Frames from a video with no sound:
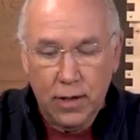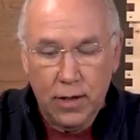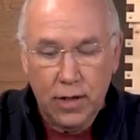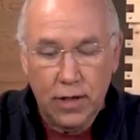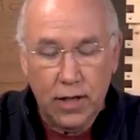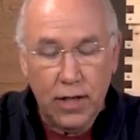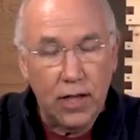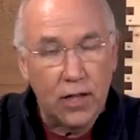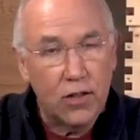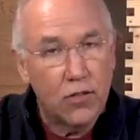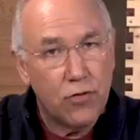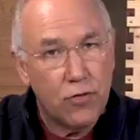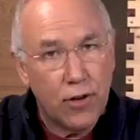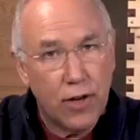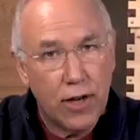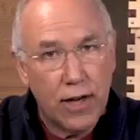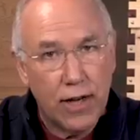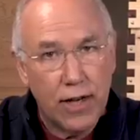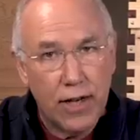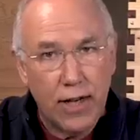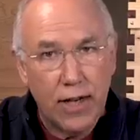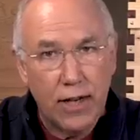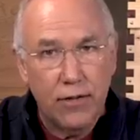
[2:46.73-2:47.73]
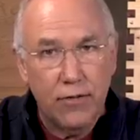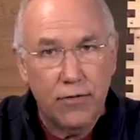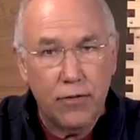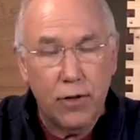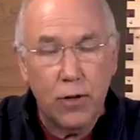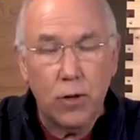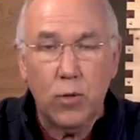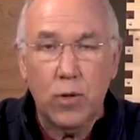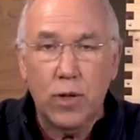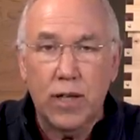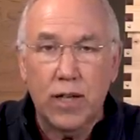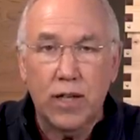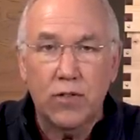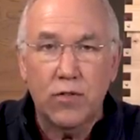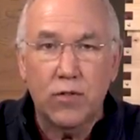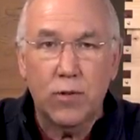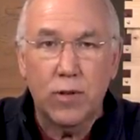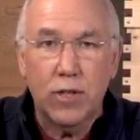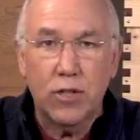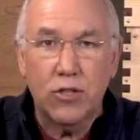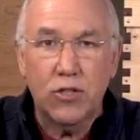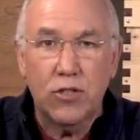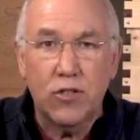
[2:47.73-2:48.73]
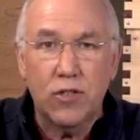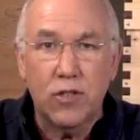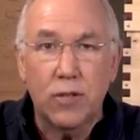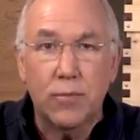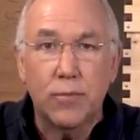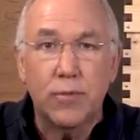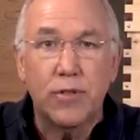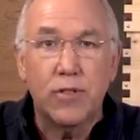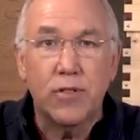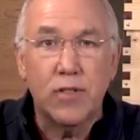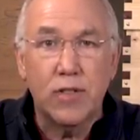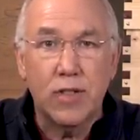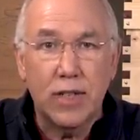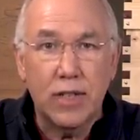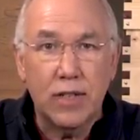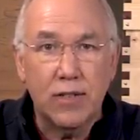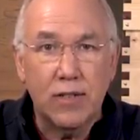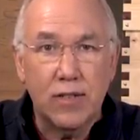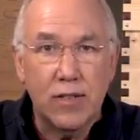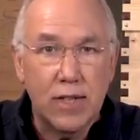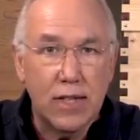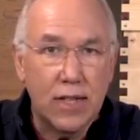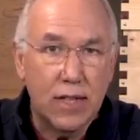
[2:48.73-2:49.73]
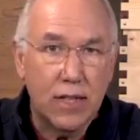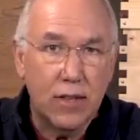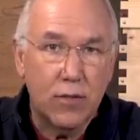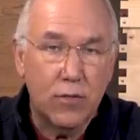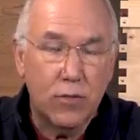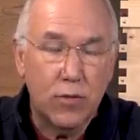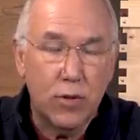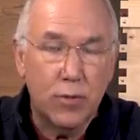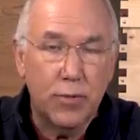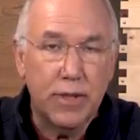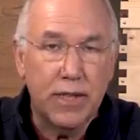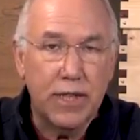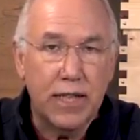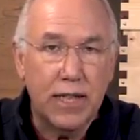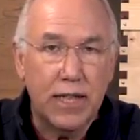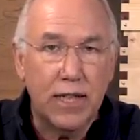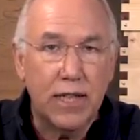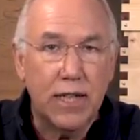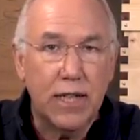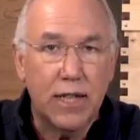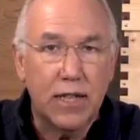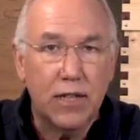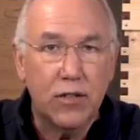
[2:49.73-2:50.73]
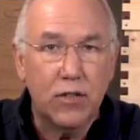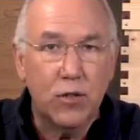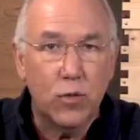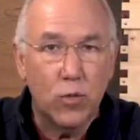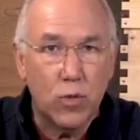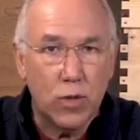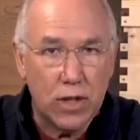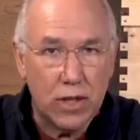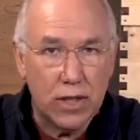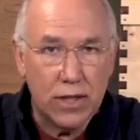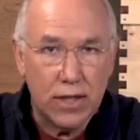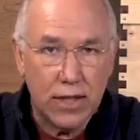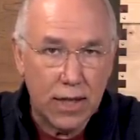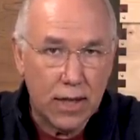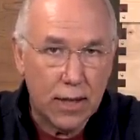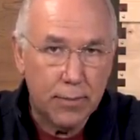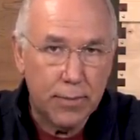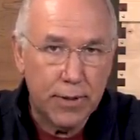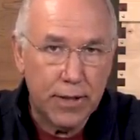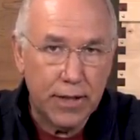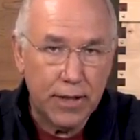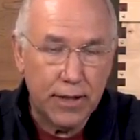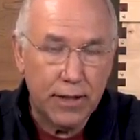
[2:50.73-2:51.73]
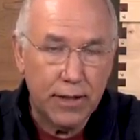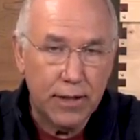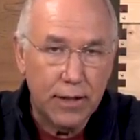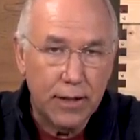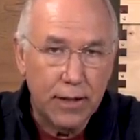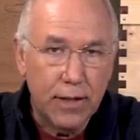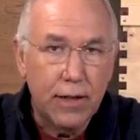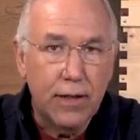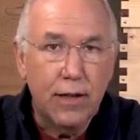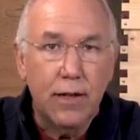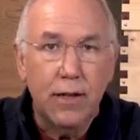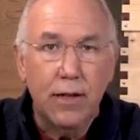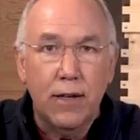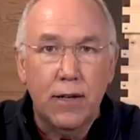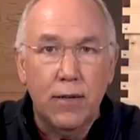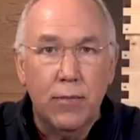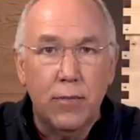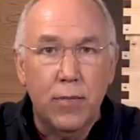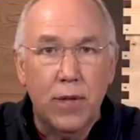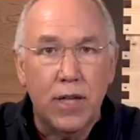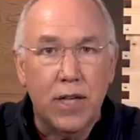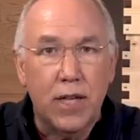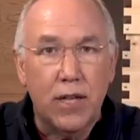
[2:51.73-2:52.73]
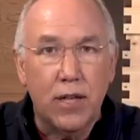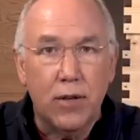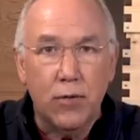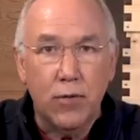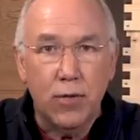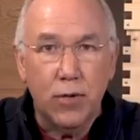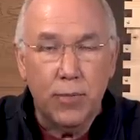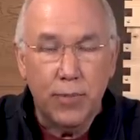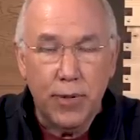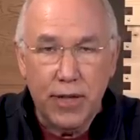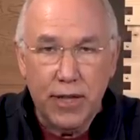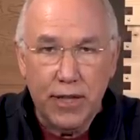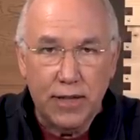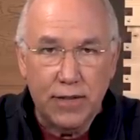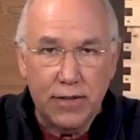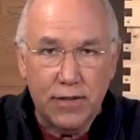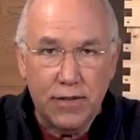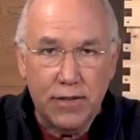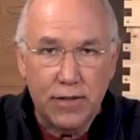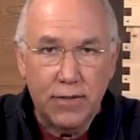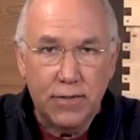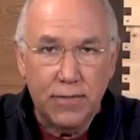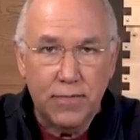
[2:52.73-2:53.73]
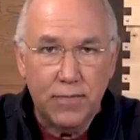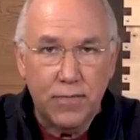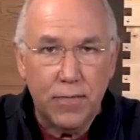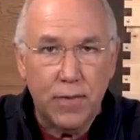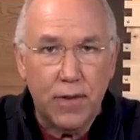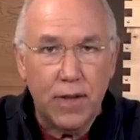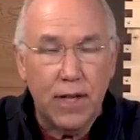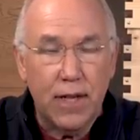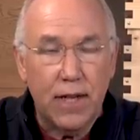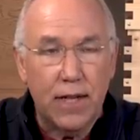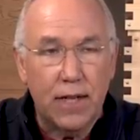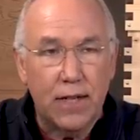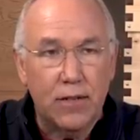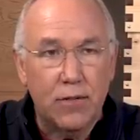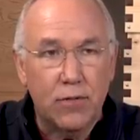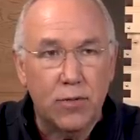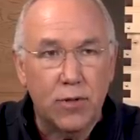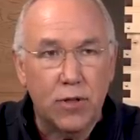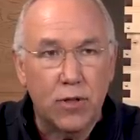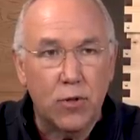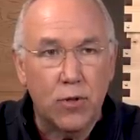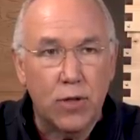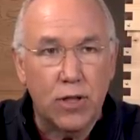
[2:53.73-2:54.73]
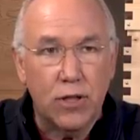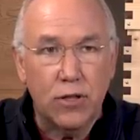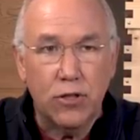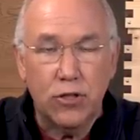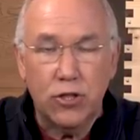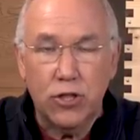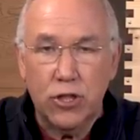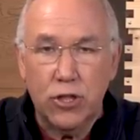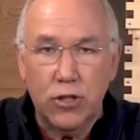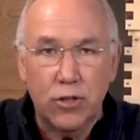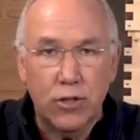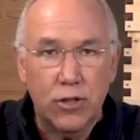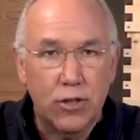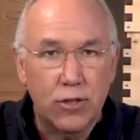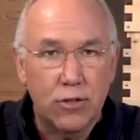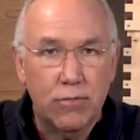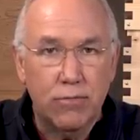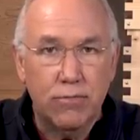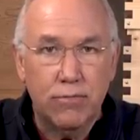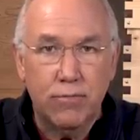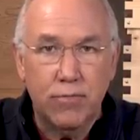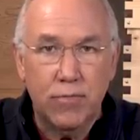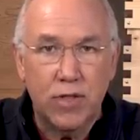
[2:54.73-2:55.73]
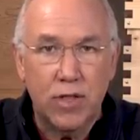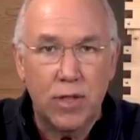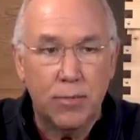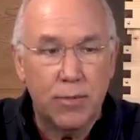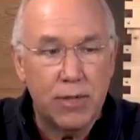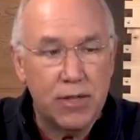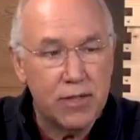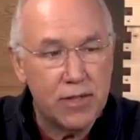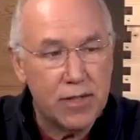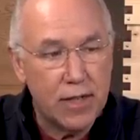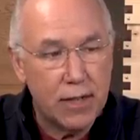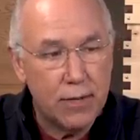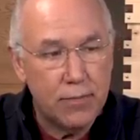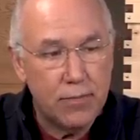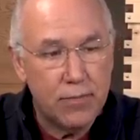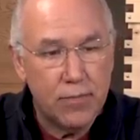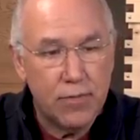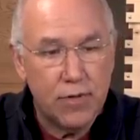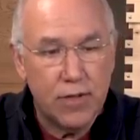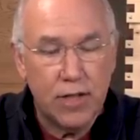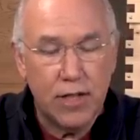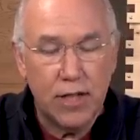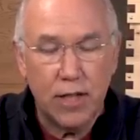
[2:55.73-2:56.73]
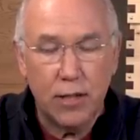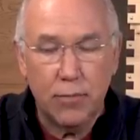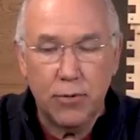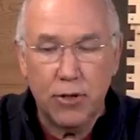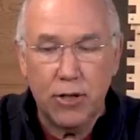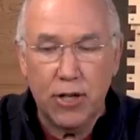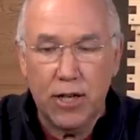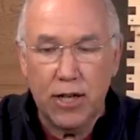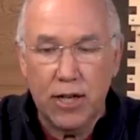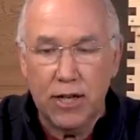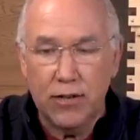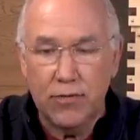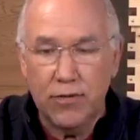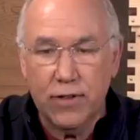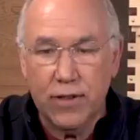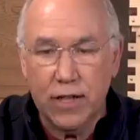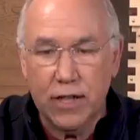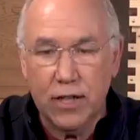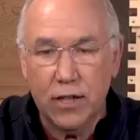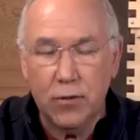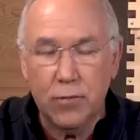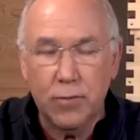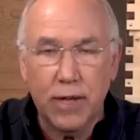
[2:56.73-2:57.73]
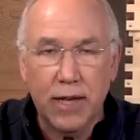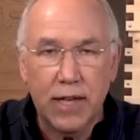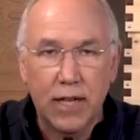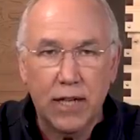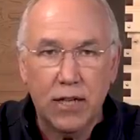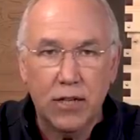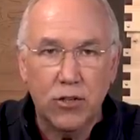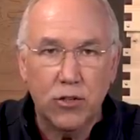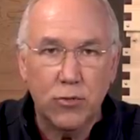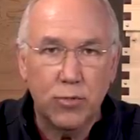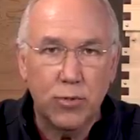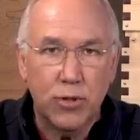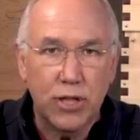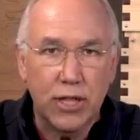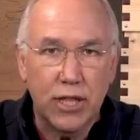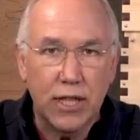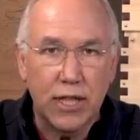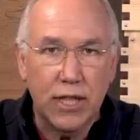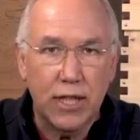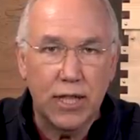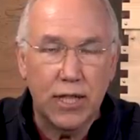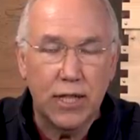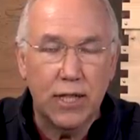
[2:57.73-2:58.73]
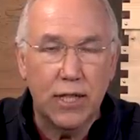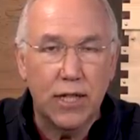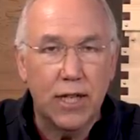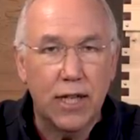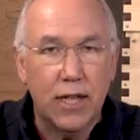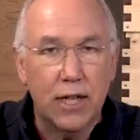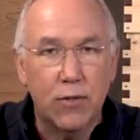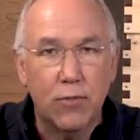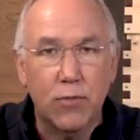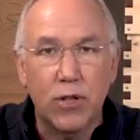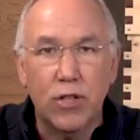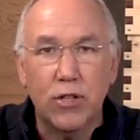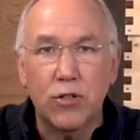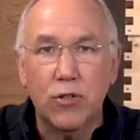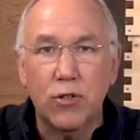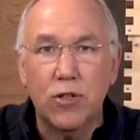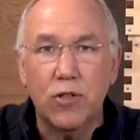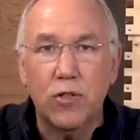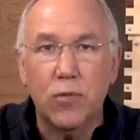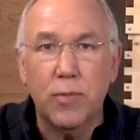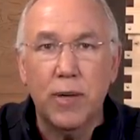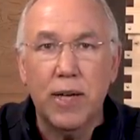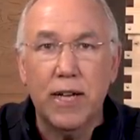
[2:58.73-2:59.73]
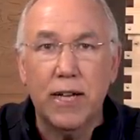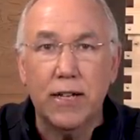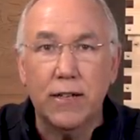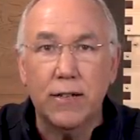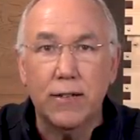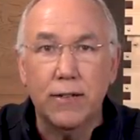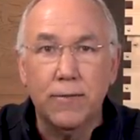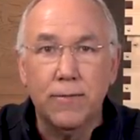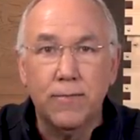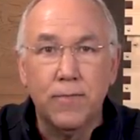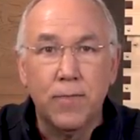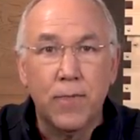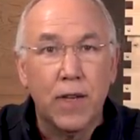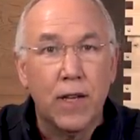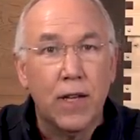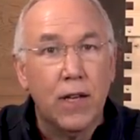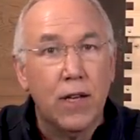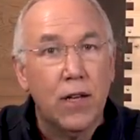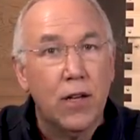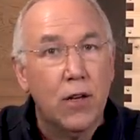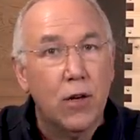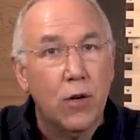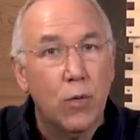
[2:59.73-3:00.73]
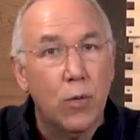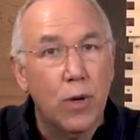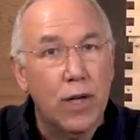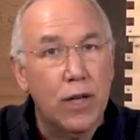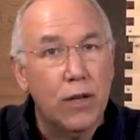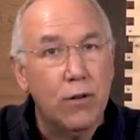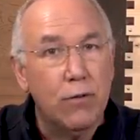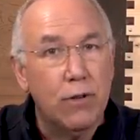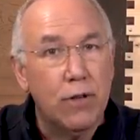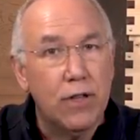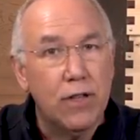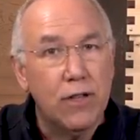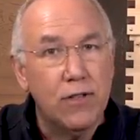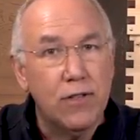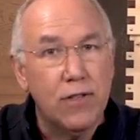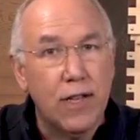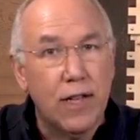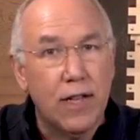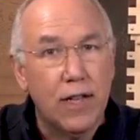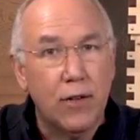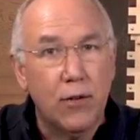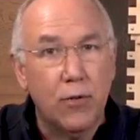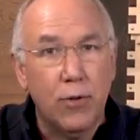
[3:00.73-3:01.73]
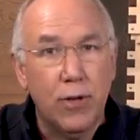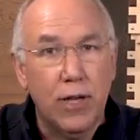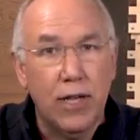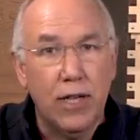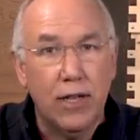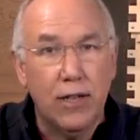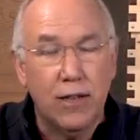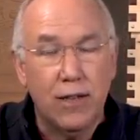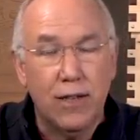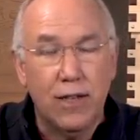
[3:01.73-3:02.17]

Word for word: next Friday, frequently asked questions number 16 will be dedicated to one topic, beginning with bees and we're going to show you step by step setting up your hive, getting your package, putting it in, and what to expect, when to release that queen,